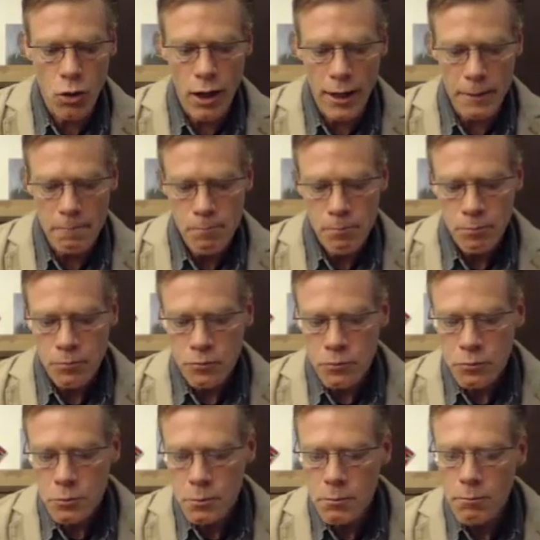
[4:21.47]
on.
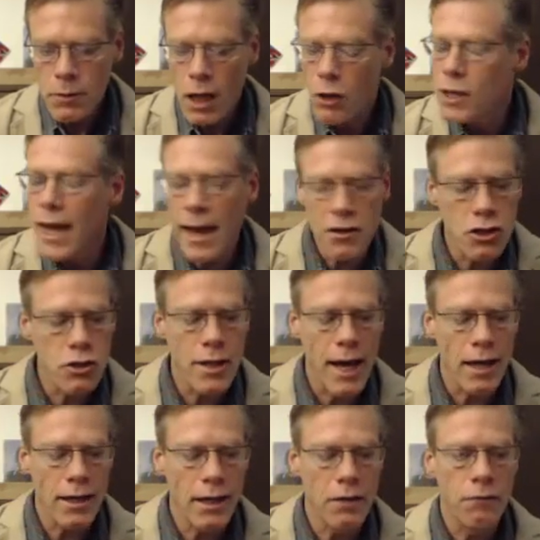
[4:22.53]
You can't do
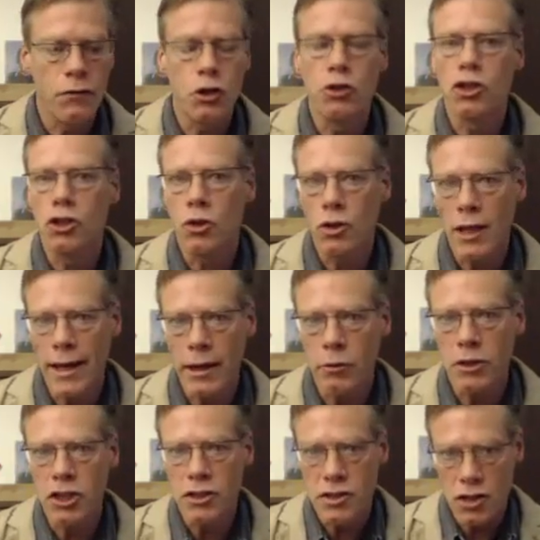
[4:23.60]
that in fusional
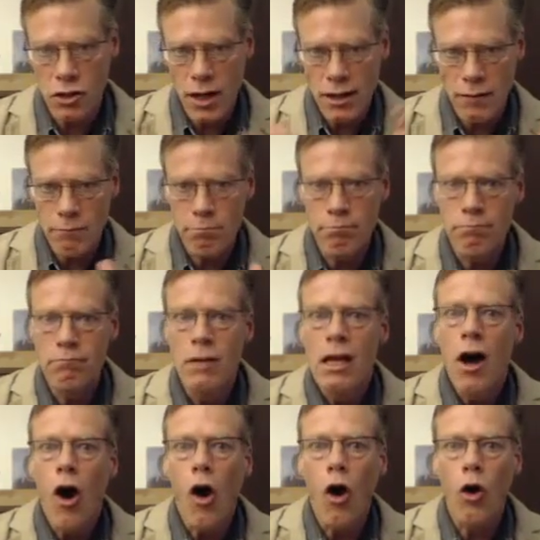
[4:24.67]
languages. They're kind of
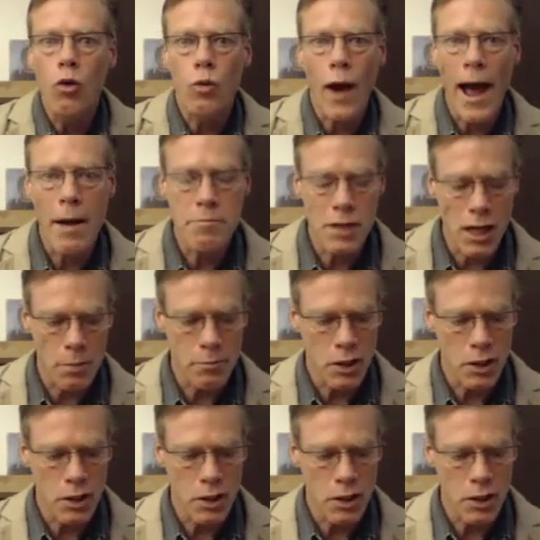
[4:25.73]
all wrapped up